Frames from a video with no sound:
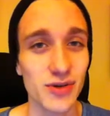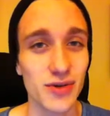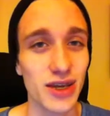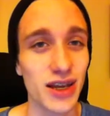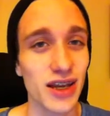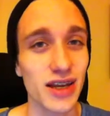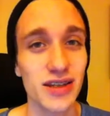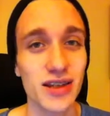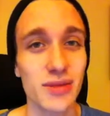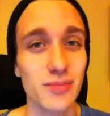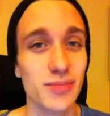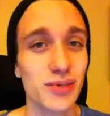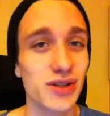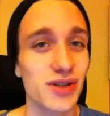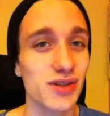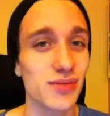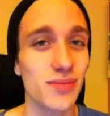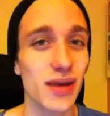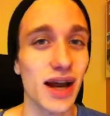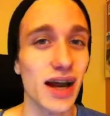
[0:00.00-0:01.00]
okay, and then
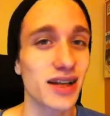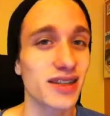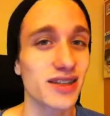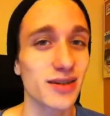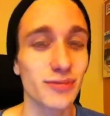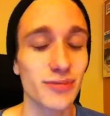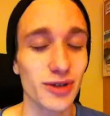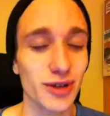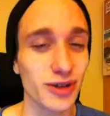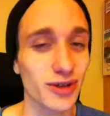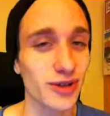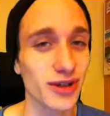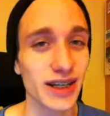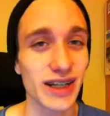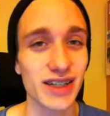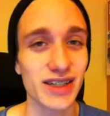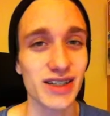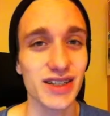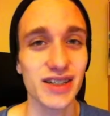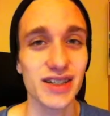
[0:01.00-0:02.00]
put some ads up on
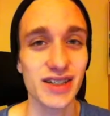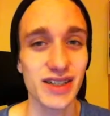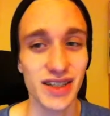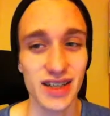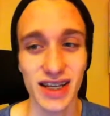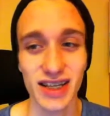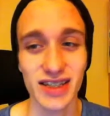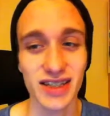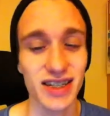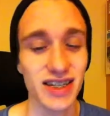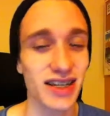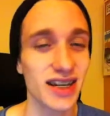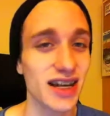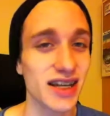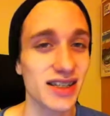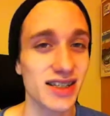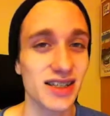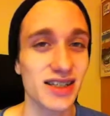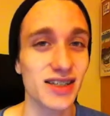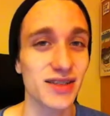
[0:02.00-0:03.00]
Craigslist, and that's in an
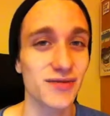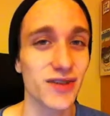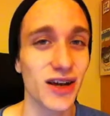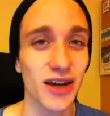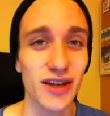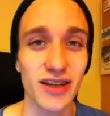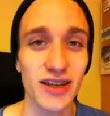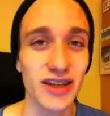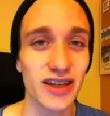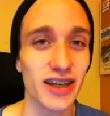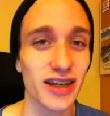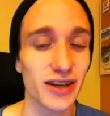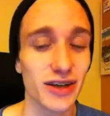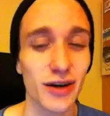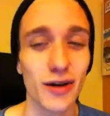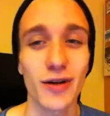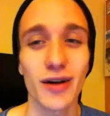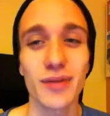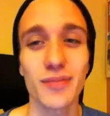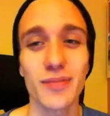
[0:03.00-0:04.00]
essence of how you can get
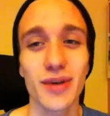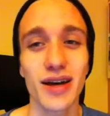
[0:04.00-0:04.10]
going.